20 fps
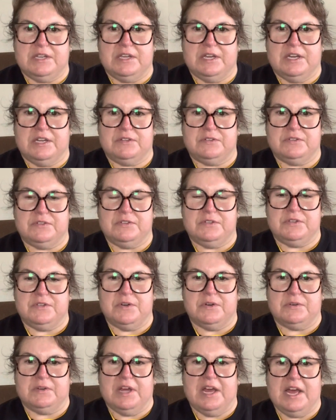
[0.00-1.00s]
it's you
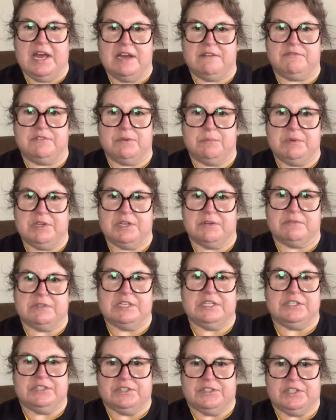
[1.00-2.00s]
don't have to be in a
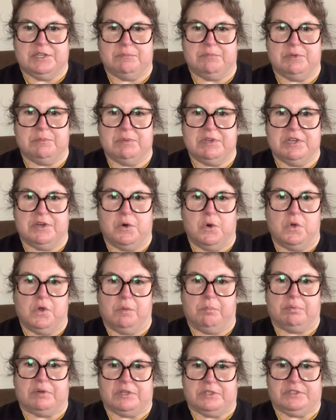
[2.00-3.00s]
relationship to be a
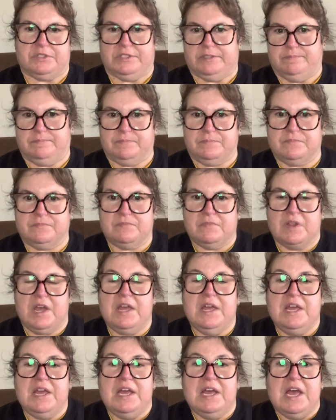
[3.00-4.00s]
whole person.
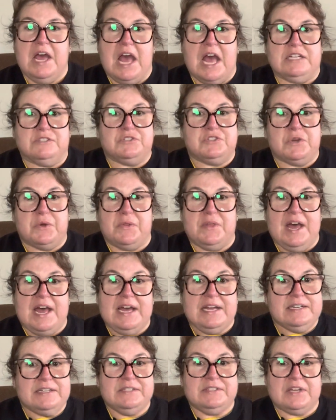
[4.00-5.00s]
And so
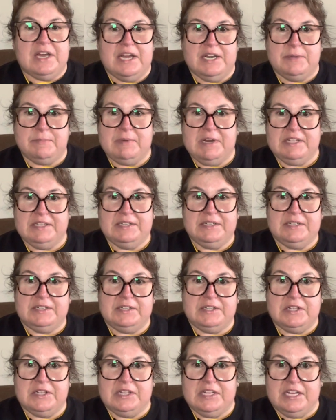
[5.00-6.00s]
that is kind of my
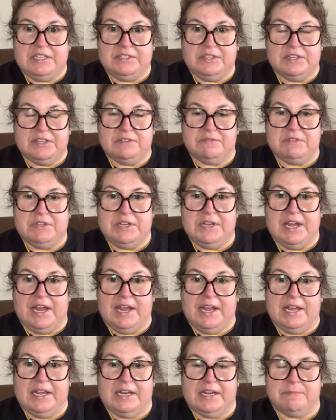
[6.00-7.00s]
little lesson of the
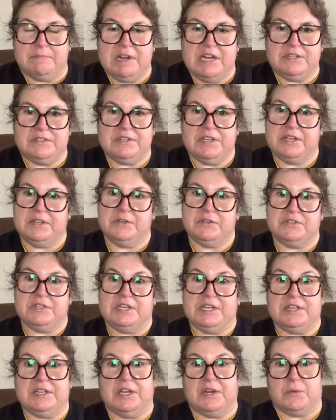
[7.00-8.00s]
day. And I'm not saying there's
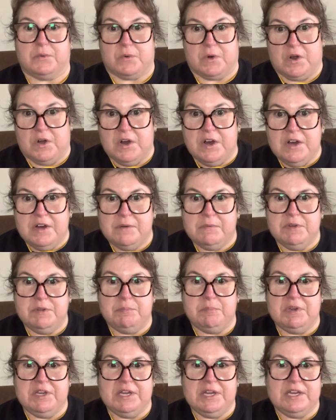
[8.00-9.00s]
anything wrong
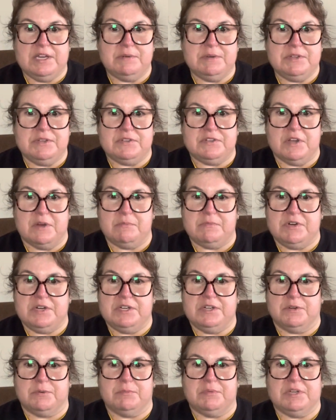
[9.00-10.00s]
with being with
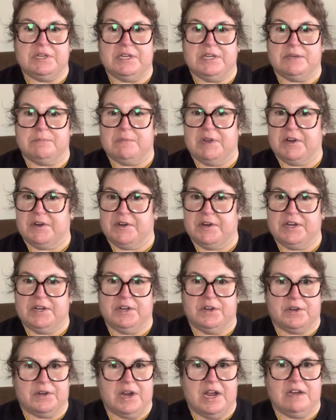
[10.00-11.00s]
someone or being
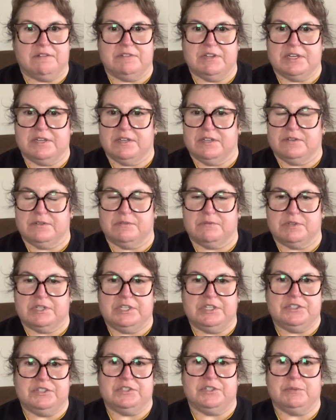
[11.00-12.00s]
married or having a
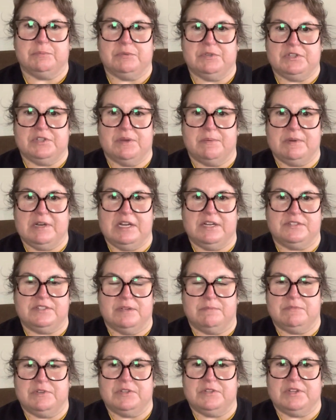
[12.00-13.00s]
relationship with someone else.
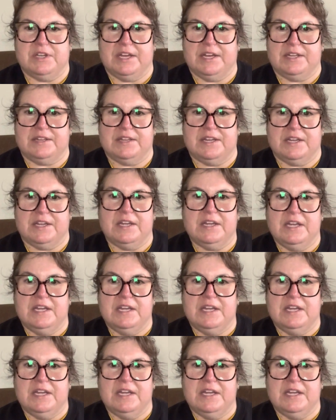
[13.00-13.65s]
I'm just saying that